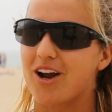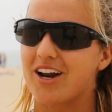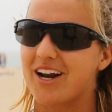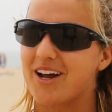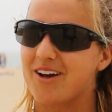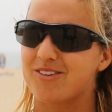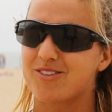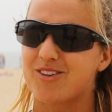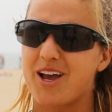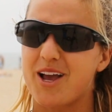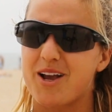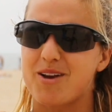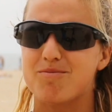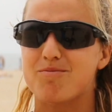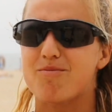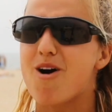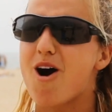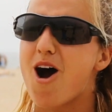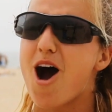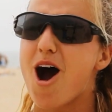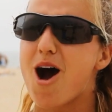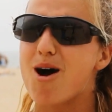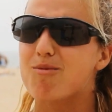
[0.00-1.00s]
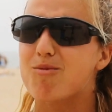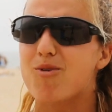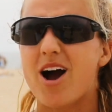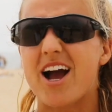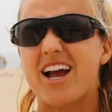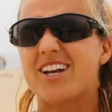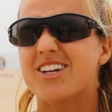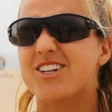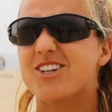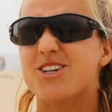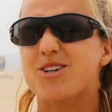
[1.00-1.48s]
and I was like, Mom,
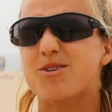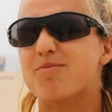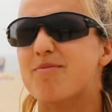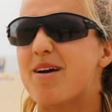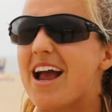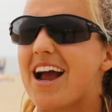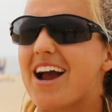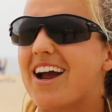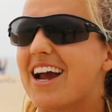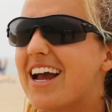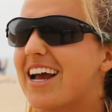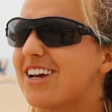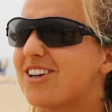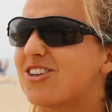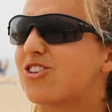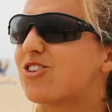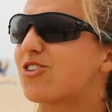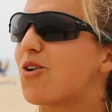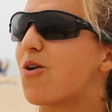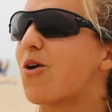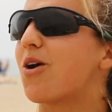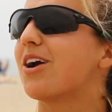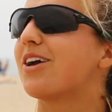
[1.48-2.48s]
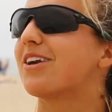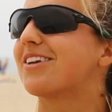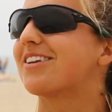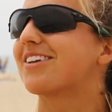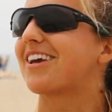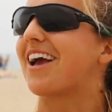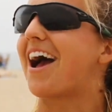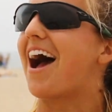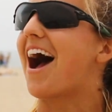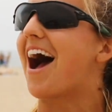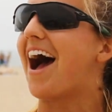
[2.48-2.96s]
why'd you marry a short
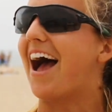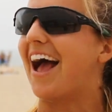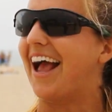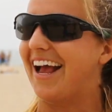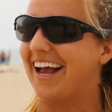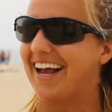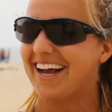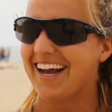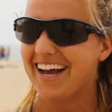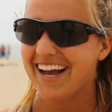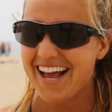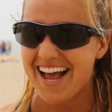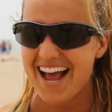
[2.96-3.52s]
guy?